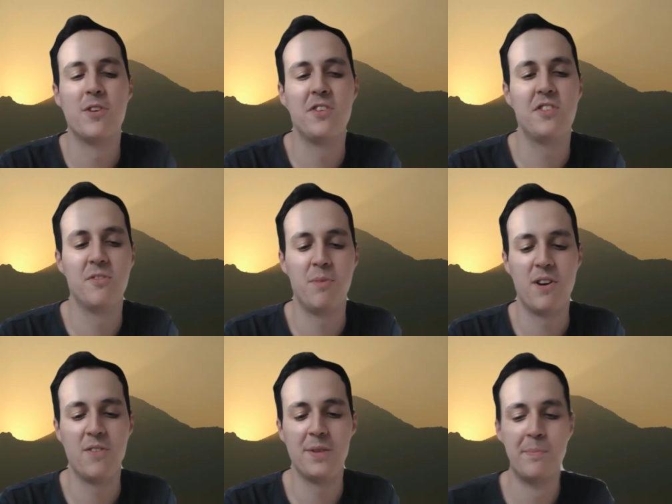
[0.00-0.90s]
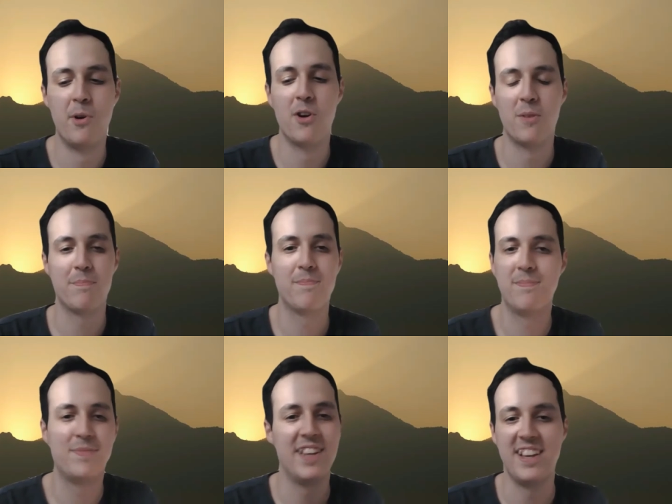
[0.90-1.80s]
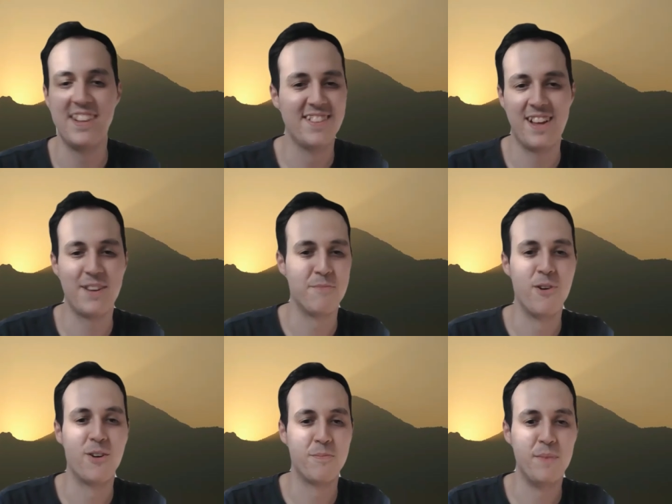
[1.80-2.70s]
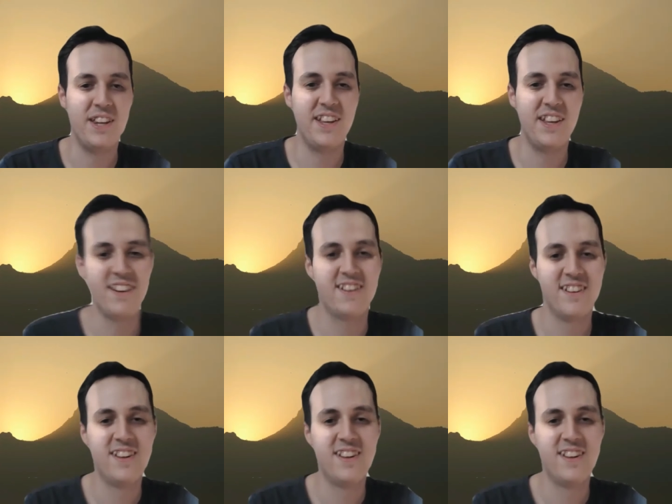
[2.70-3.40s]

verses of Bhagavan more meaning.